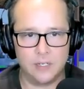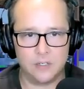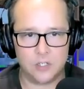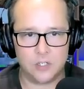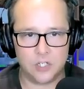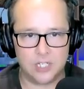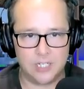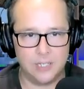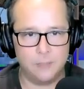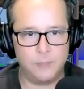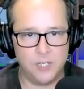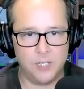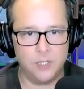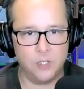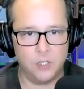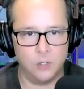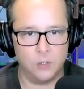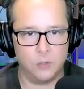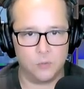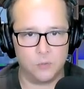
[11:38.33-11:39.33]

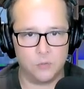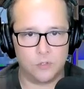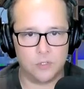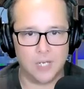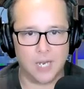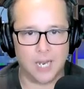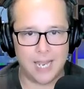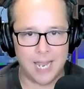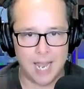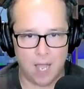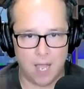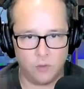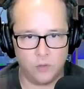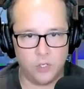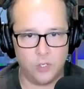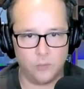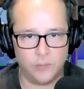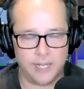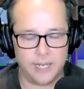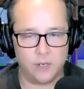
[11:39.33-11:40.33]
CPU to
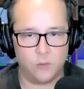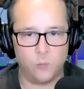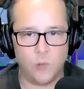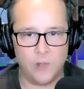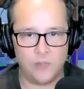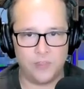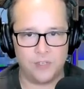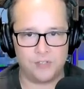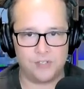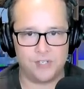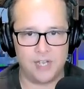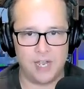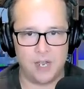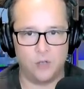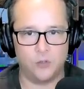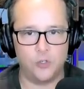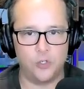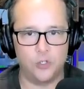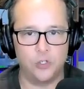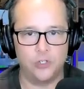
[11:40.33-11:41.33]
calculate what the
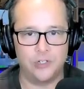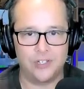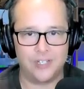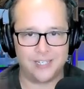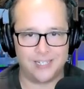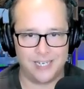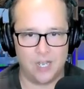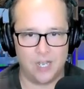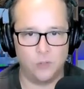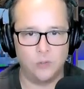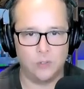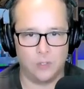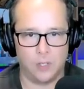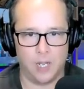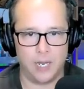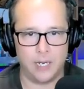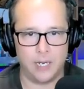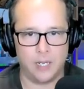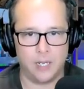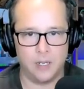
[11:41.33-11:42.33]
sound should sound
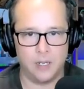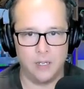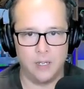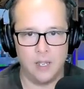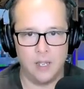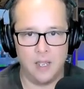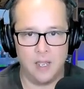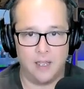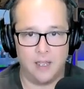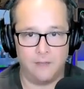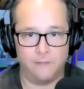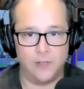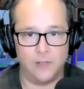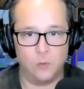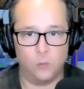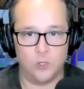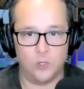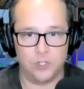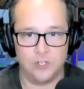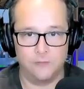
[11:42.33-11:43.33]
like if
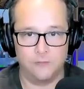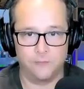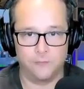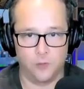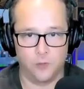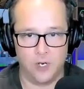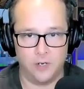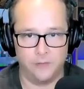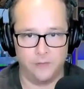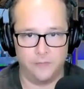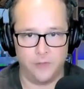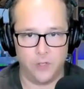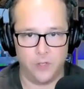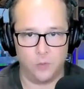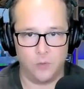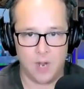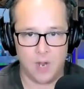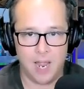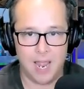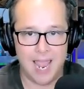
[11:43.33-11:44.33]
it was in front of
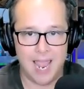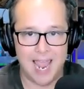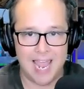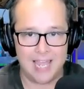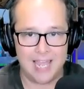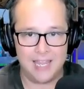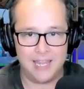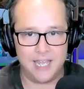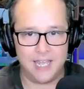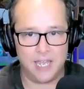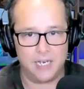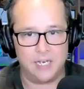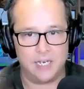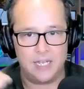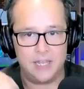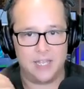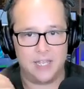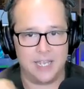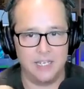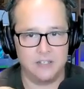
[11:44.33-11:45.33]
you. And then
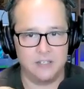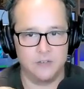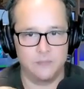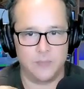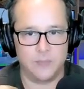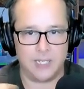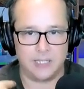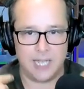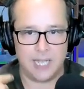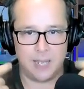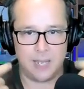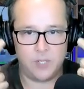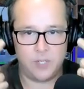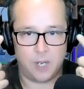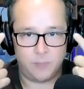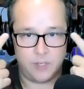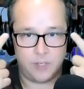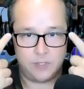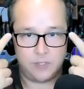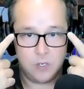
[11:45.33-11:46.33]
in the case of my
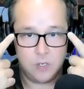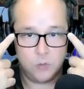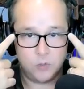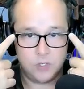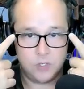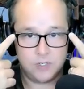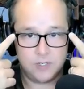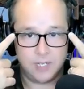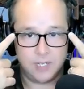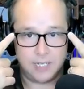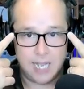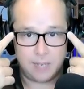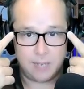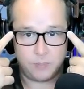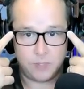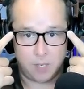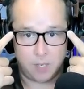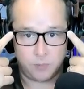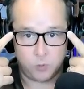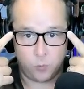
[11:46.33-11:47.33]
laptop, it uses the
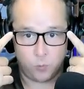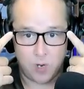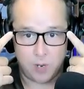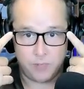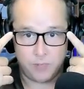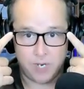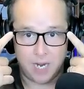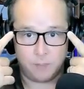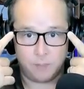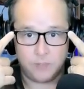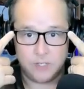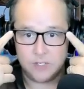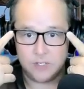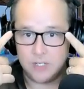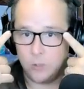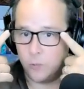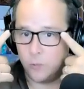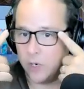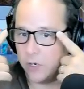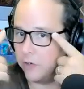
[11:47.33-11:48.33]
laptop's webcam to
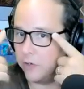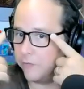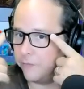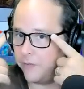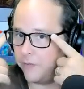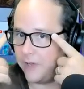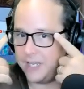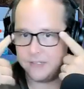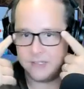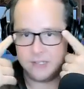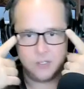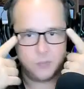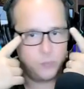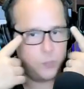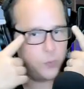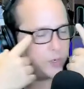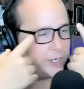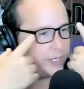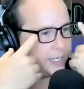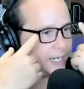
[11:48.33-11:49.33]
see where your face is
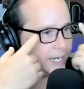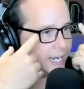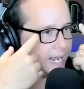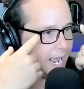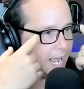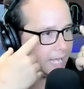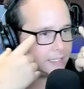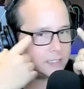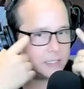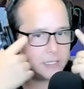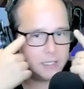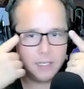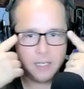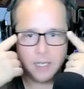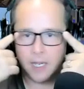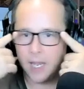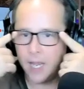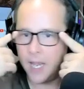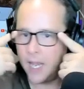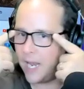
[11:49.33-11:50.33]
pointed at.
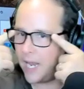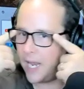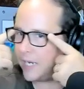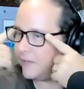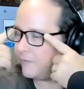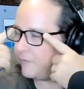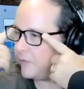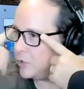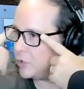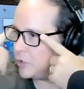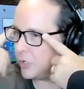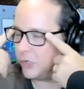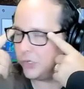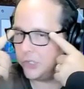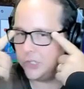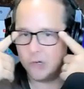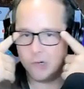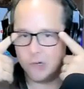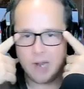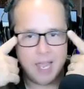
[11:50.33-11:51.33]
And if you
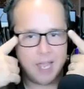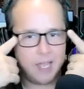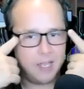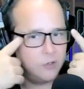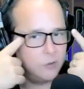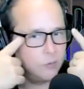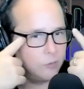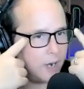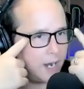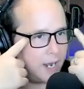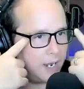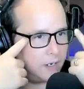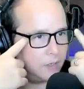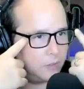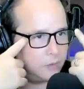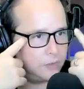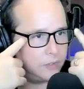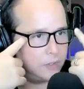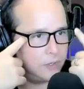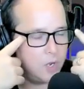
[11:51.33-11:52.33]
turn your head
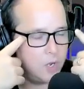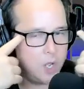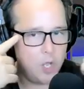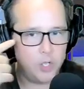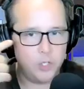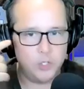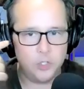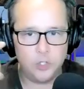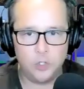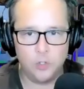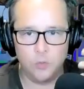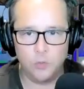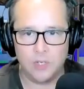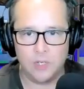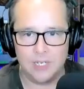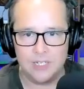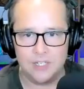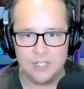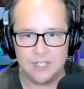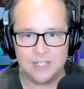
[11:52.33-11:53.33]
around, you
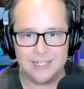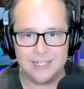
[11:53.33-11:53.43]
can